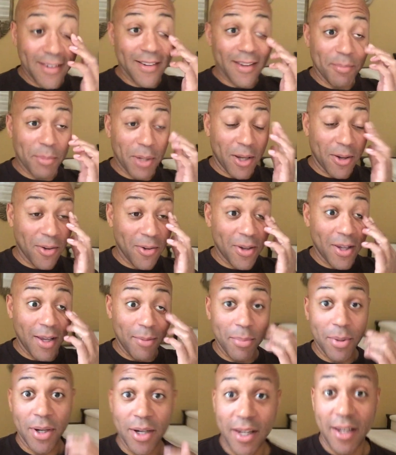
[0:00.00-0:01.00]
I'm like, okay,
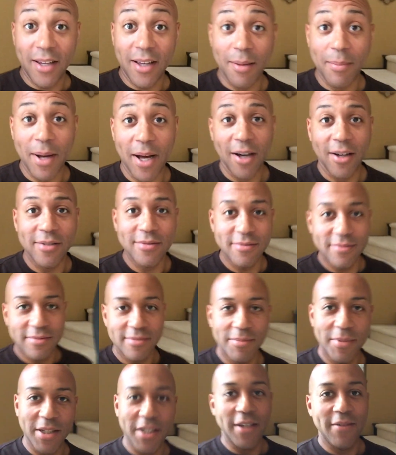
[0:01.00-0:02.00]
buddy, I'm out.
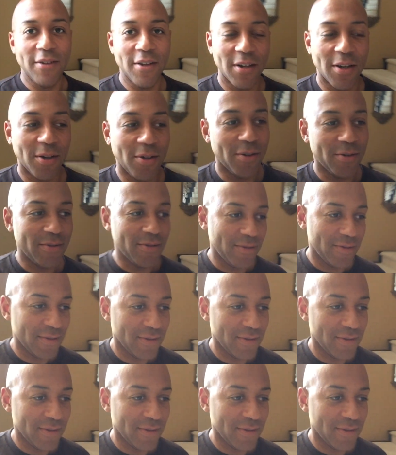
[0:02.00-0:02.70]
I'm gonna leave you alone.